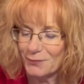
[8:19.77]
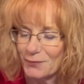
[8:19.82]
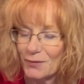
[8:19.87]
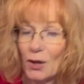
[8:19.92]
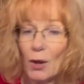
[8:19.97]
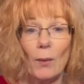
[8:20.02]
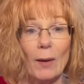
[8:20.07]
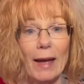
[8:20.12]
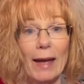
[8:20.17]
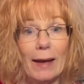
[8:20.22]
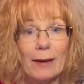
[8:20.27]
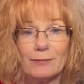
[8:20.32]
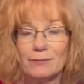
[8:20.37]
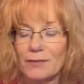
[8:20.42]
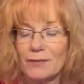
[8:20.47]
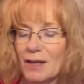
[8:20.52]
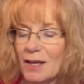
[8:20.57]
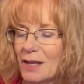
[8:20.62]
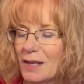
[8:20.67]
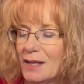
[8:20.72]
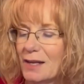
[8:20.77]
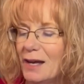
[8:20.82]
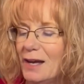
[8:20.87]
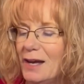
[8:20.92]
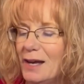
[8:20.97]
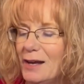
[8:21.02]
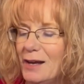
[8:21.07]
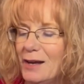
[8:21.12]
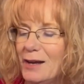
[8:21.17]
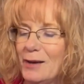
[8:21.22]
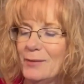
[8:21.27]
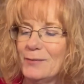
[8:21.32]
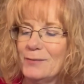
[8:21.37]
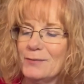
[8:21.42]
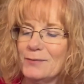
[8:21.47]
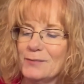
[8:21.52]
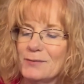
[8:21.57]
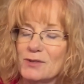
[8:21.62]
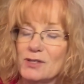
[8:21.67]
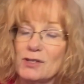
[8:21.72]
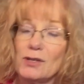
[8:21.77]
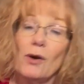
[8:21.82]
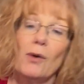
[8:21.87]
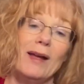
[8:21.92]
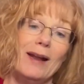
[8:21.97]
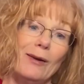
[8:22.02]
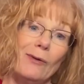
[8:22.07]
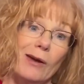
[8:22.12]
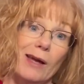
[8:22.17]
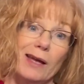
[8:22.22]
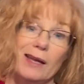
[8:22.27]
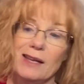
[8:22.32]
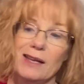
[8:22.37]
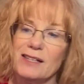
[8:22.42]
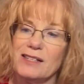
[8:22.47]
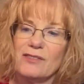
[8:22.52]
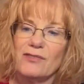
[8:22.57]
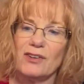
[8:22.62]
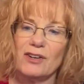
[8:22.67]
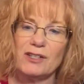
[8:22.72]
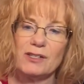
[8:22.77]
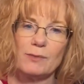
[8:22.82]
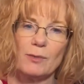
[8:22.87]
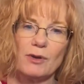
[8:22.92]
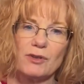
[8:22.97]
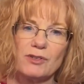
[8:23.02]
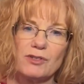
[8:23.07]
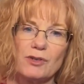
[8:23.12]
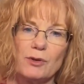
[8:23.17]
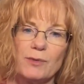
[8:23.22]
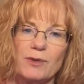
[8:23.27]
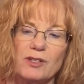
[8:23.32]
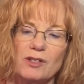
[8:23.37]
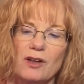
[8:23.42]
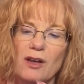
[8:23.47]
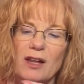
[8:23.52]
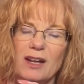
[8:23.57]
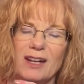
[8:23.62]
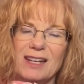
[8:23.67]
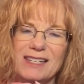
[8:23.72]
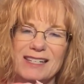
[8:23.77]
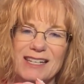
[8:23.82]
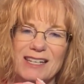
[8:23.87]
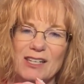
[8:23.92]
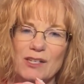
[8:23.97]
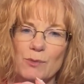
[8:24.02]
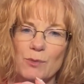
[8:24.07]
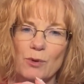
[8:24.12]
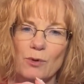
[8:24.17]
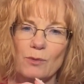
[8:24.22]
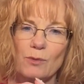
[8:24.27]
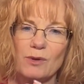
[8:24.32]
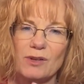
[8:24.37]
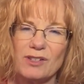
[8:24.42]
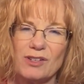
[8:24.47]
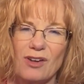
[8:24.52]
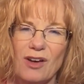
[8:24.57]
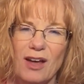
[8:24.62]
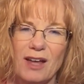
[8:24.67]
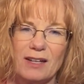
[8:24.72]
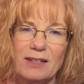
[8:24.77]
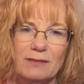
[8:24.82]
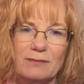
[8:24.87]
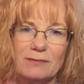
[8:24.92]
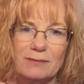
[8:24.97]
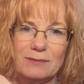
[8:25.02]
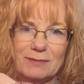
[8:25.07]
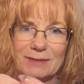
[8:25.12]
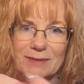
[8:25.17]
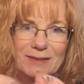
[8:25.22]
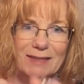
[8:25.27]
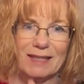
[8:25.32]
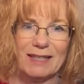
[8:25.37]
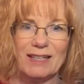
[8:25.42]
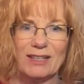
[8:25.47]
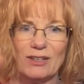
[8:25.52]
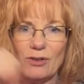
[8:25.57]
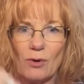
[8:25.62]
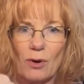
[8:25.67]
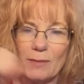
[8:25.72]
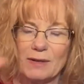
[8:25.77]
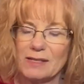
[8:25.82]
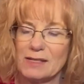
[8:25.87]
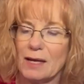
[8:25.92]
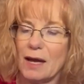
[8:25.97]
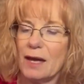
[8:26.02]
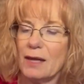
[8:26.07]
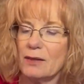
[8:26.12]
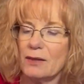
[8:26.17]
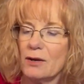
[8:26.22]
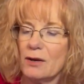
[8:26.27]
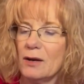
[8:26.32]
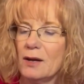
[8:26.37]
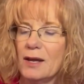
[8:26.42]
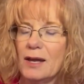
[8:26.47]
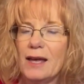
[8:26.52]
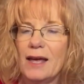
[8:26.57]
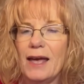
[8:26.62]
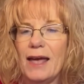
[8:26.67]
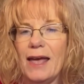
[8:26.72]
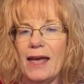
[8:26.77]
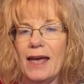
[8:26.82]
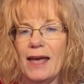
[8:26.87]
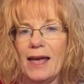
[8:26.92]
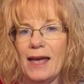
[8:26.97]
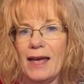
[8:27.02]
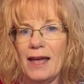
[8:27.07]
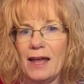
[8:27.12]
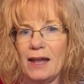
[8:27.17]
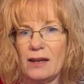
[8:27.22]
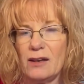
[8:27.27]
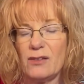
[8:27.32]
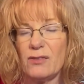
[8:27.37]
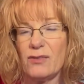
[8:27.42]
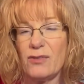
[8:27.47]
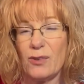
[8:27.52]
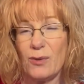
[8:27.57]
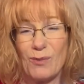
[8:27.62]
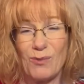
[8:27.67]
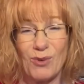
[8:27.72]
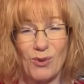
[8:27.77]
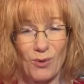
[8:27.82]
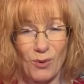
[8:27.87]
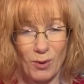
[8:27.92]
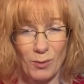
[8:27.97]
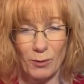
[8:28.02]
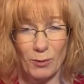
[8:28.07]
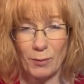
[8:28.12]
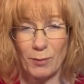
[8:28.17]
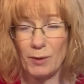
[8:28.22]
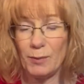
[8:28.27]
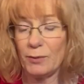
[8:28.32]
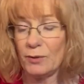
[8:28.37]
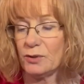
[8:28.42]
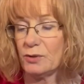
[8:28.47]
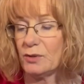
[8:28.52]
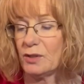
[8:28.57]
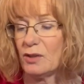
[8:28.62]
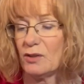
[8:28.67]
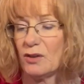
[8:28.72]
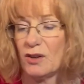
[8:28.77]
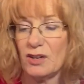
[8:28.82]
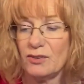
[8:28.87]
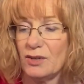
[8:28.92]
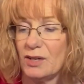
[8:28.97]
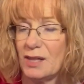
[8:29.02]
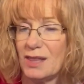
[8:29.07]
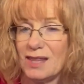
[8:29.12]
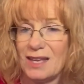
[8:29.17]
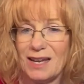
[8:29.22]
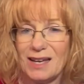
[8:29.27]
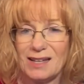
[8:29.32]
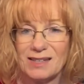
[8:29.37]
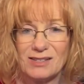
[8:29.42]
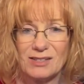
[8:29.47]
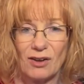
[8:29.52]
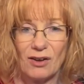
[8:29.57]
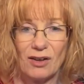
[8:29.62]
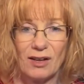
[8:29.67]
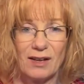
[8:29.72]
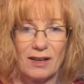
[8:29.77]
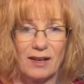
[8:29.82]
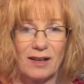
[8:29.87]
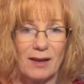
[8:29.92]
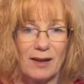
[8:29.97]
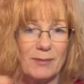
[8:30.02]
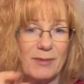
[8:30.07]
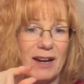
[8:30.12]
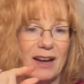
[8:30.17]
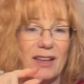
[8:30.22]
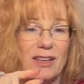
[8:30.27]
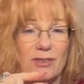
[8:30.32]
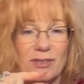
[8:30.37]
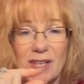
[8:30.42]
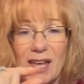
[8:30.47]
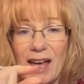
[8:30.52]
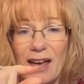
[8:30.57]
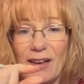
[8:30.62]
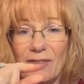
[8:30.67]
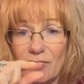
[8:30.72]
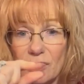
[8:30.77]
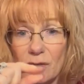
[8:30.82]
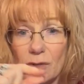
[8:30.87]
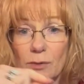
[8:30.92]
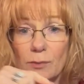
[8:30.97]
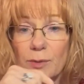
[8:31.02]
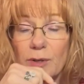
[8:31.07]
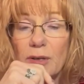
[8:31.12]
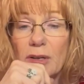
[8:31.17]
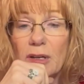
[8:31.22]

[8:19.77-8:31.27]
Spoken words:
Okay. So anyway, it's a very small scoop. It's not a teaspoon, but it's not like enormous either. And for normal people doing laundry, I mean, I use a half a scoop